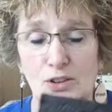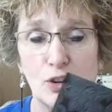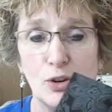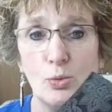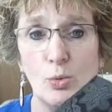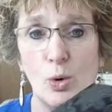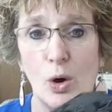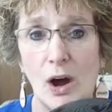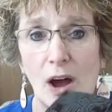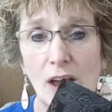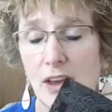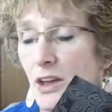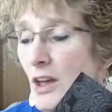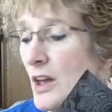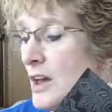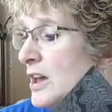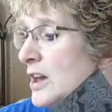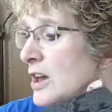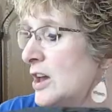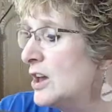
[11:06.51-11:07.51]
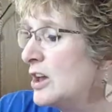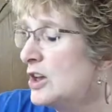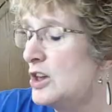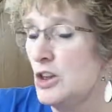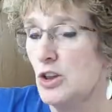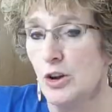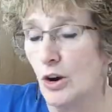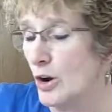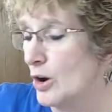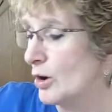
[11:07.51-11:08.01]
You want,
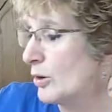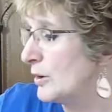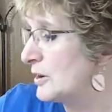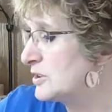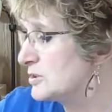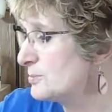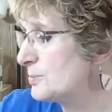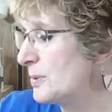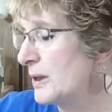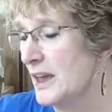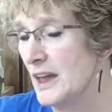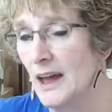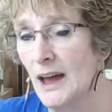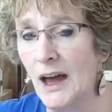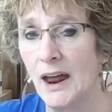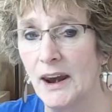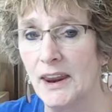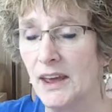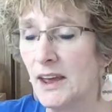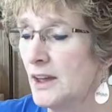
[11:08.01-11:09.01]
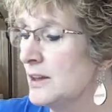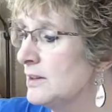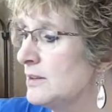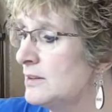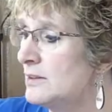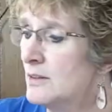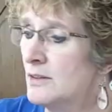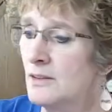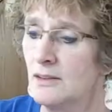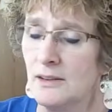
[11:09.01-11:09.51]
you're going to be cutting
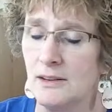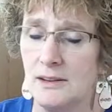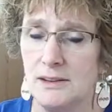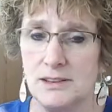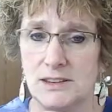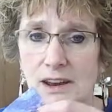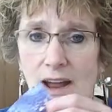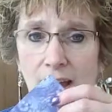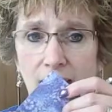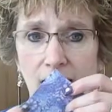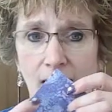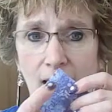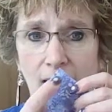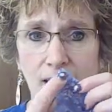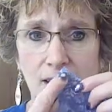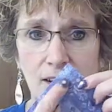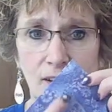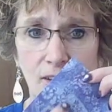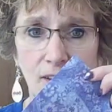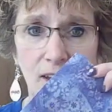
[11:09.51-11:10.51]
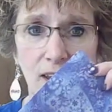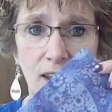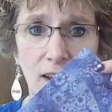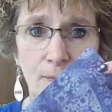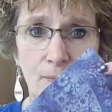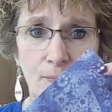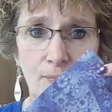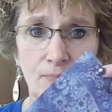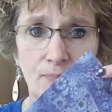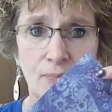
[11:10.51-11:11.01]
diagonally,
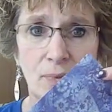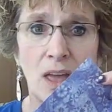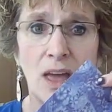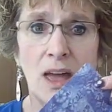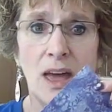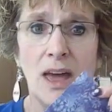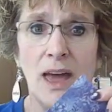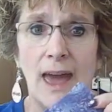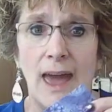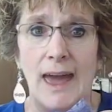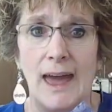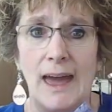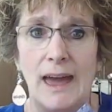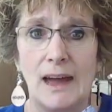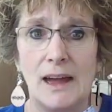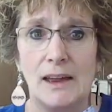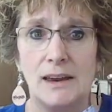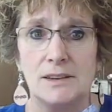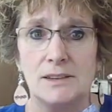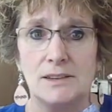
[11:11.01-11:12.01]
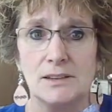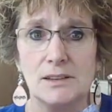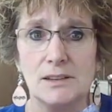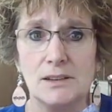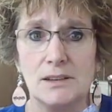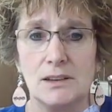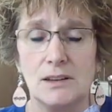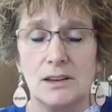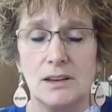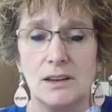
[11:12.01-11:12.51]
and
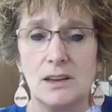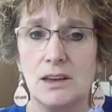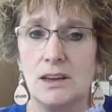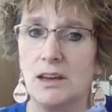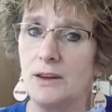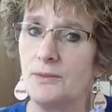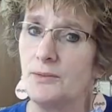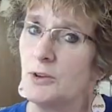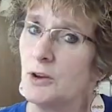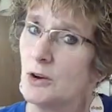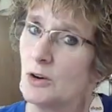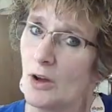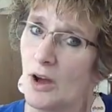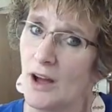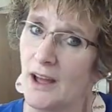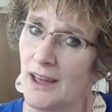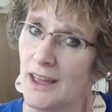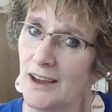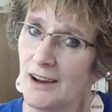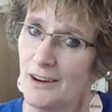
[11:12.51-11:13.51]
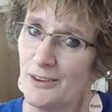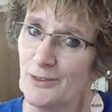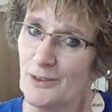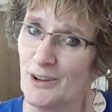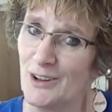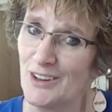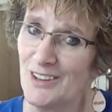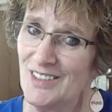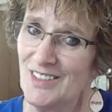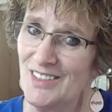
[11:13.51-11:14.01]
if you're not
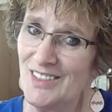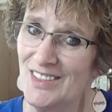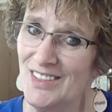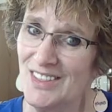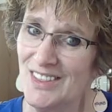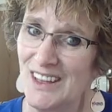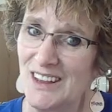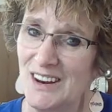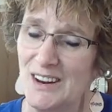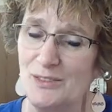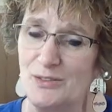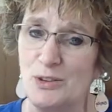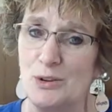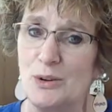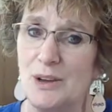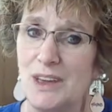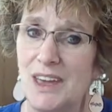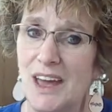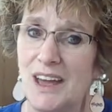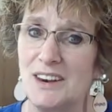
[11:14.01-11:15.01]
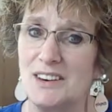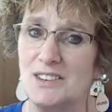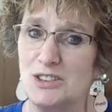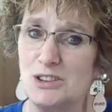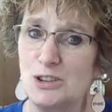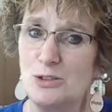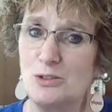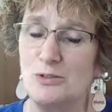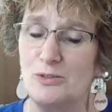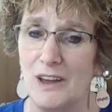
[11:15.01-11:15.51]
careful, and if you get
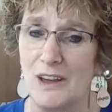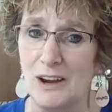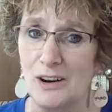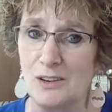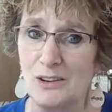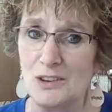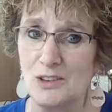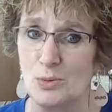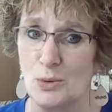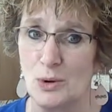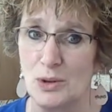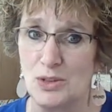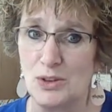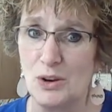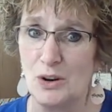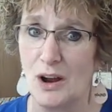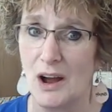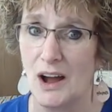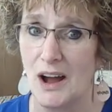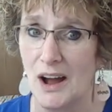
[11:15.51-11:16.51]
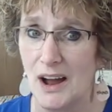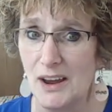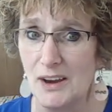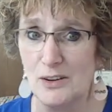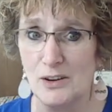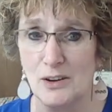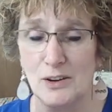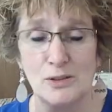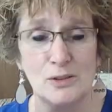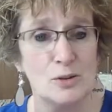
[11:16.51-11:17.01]
too vigorous with your
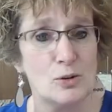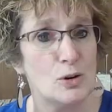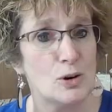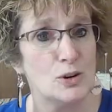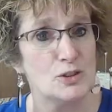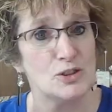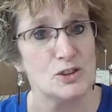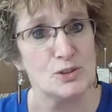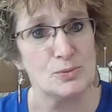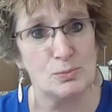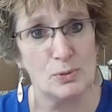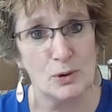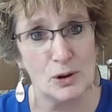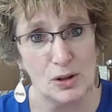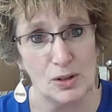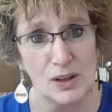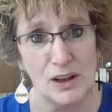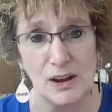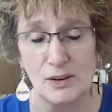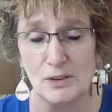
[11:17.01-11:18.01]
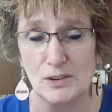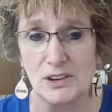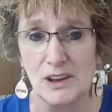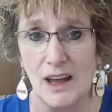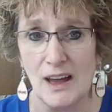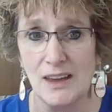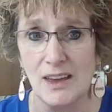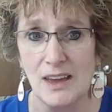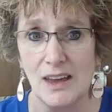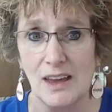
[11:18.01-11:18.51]
iron or just pulling or
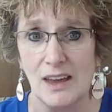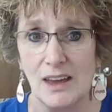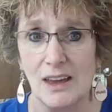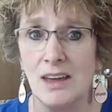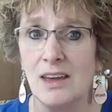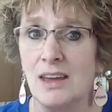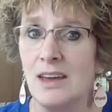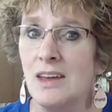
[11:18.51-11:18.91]
tugging,